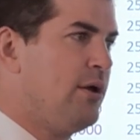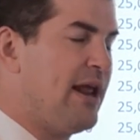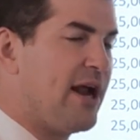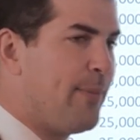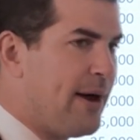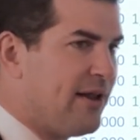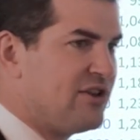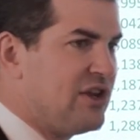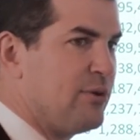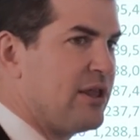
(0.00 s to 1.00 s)
take a
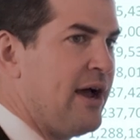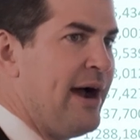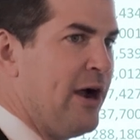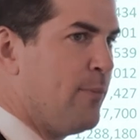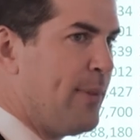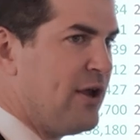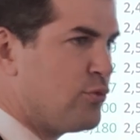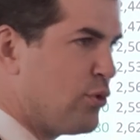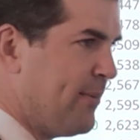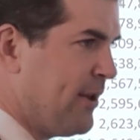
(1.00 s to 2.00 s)
policy with a higher
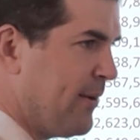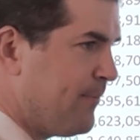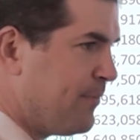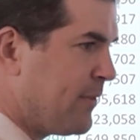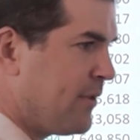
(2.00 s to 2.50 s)
base premium